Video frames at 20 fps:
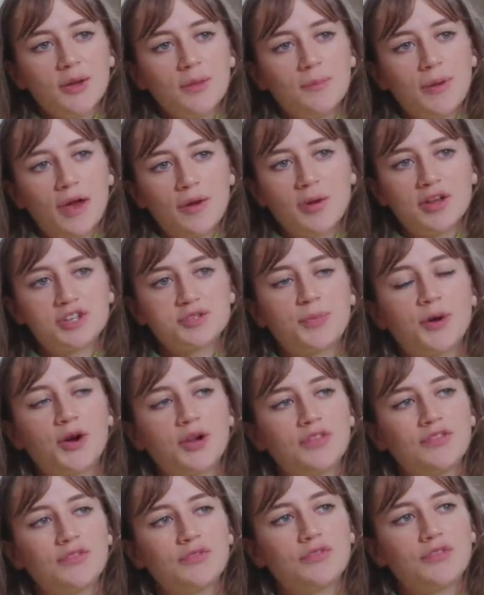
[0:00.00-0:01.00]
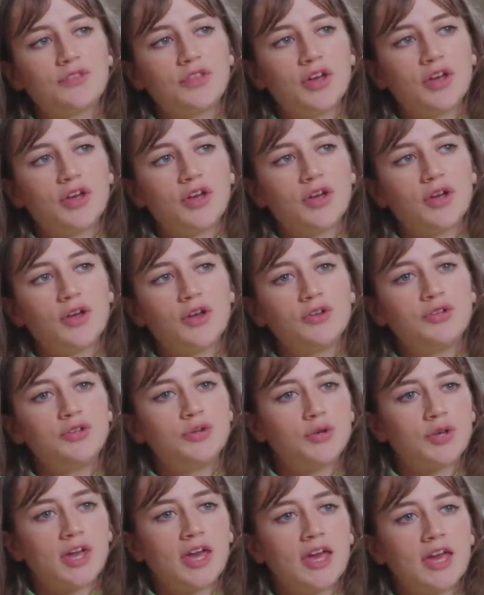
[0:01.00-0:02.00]
by which point the
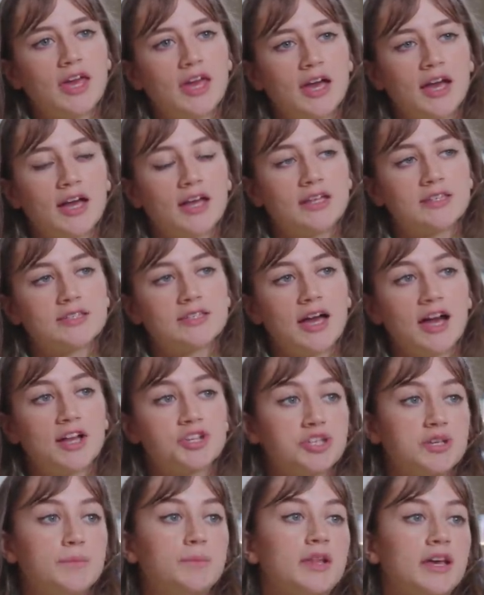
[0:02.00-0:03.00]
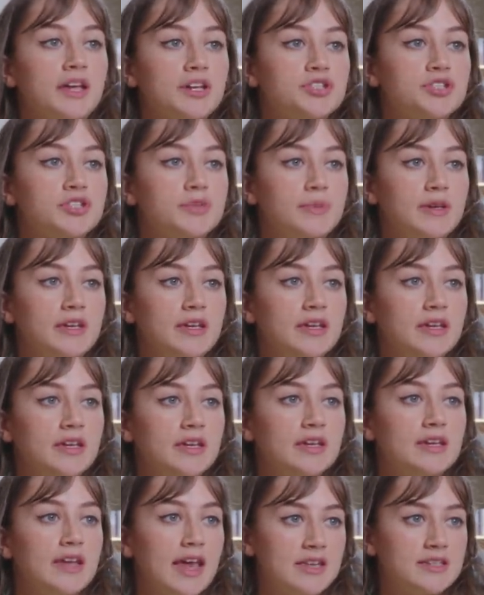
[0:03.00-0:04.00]
UK has actually pledged to be
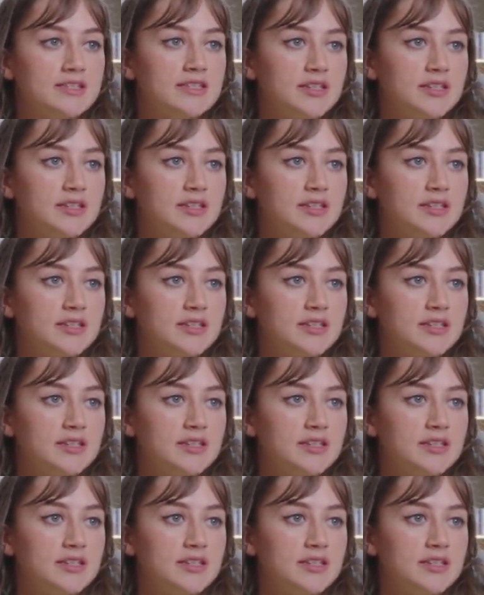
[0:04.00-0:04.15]
net